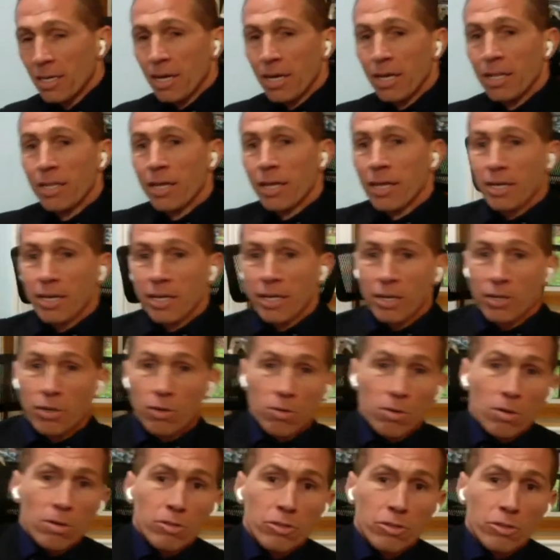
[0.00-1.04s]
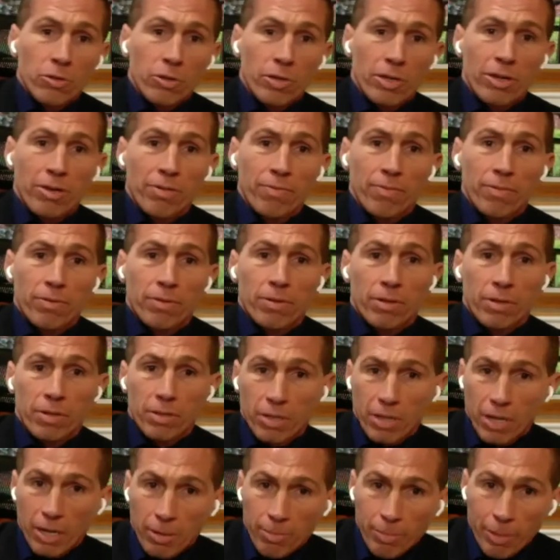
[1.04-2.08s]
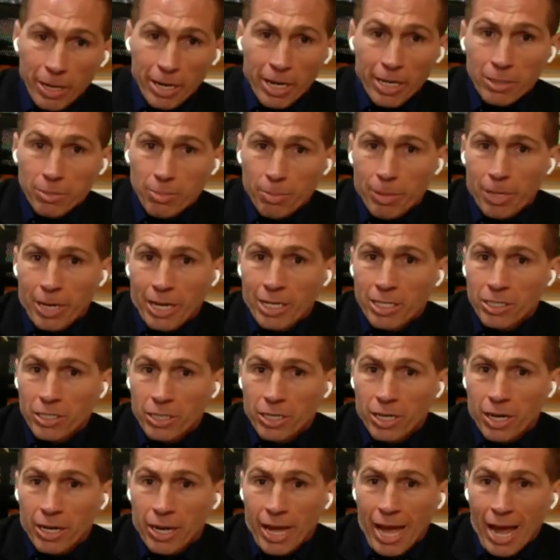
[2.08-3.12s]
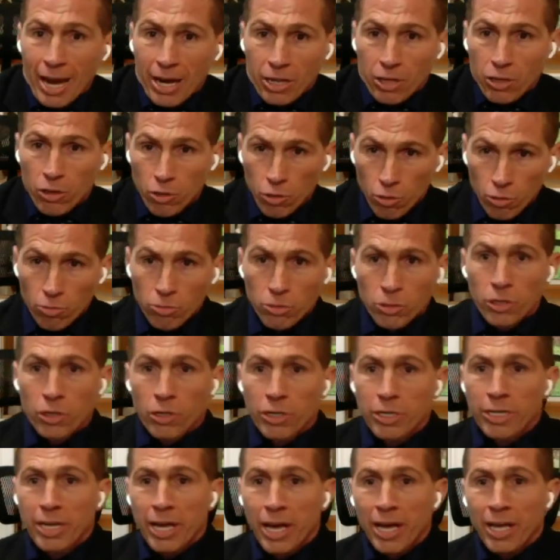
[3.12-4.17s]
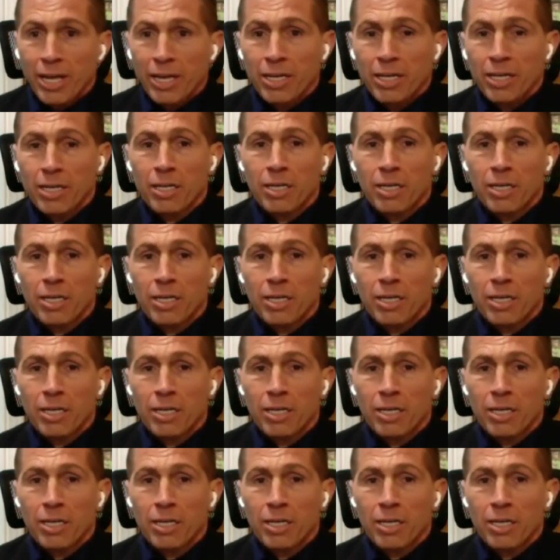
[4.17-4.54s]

And then can you also give an explanation on how to use good debt?